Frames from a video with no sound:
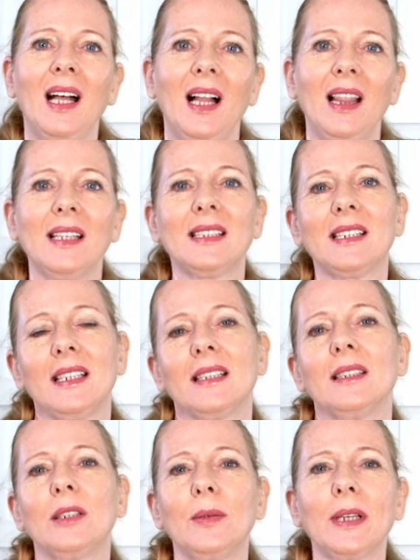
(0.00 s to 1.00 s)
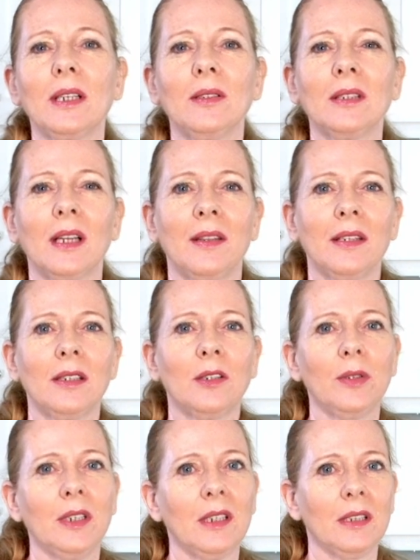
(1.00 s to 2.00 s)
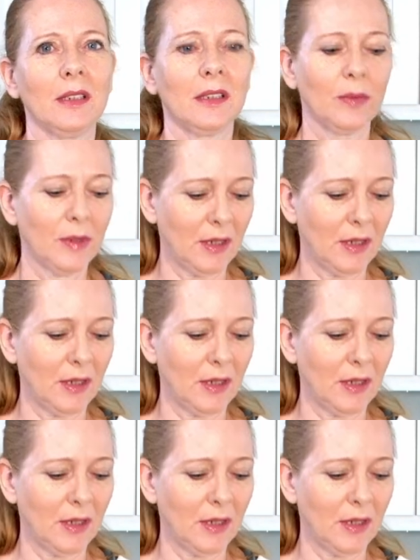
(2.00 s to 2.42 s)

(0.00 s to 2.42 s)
Let's take a quick look at the ingredients. We